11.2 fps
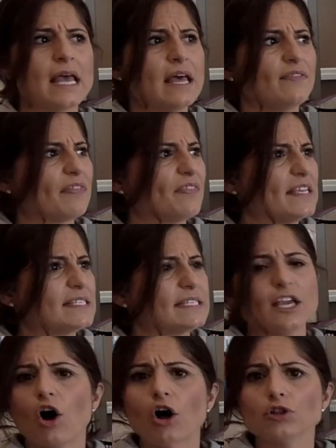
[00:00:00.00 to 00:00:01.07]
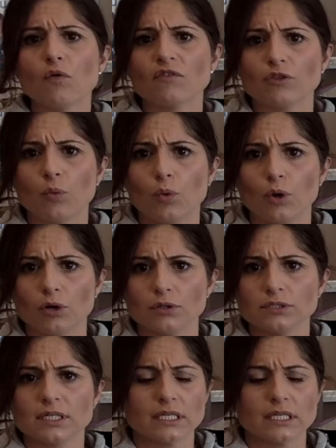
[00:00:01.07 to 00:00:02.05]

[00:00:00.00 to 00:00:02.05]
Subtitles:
that they see all over the world,